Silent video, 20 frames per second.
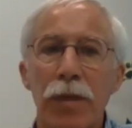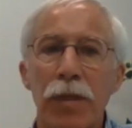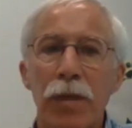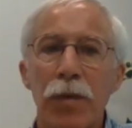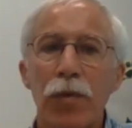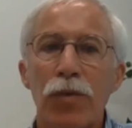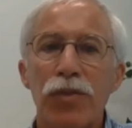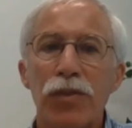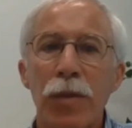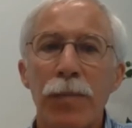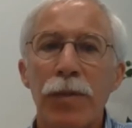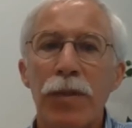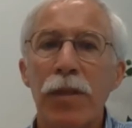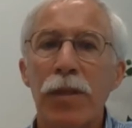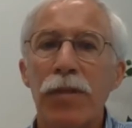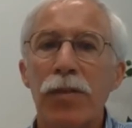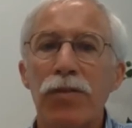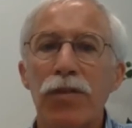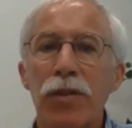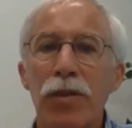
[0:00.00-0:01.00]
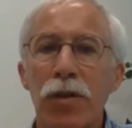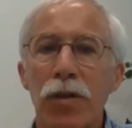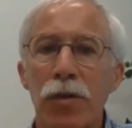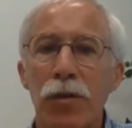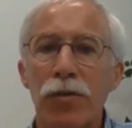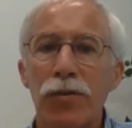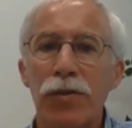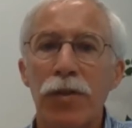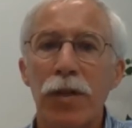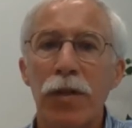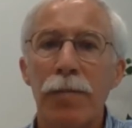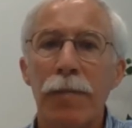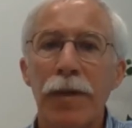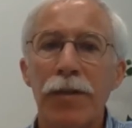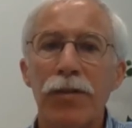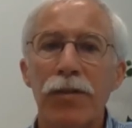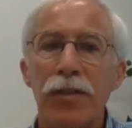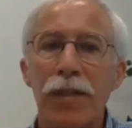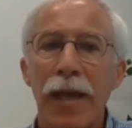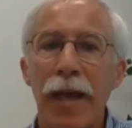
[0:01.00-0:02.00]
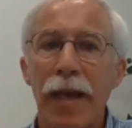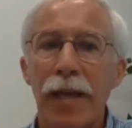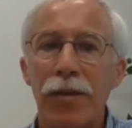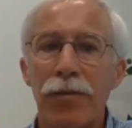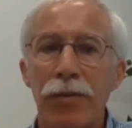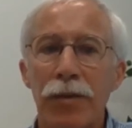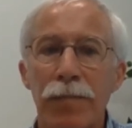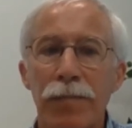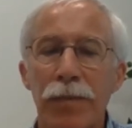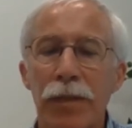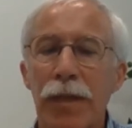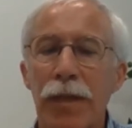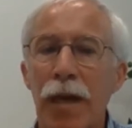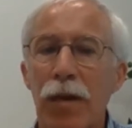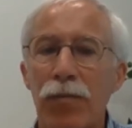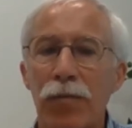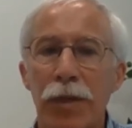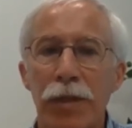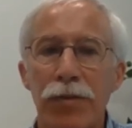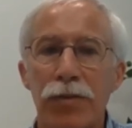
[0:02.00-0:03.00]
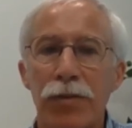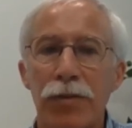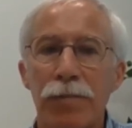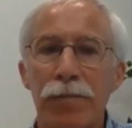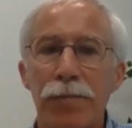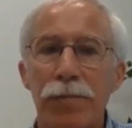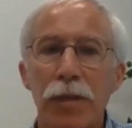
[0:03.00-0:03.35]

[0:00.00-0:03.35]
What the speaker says: When something like this occurs, it makes us angry and outraged.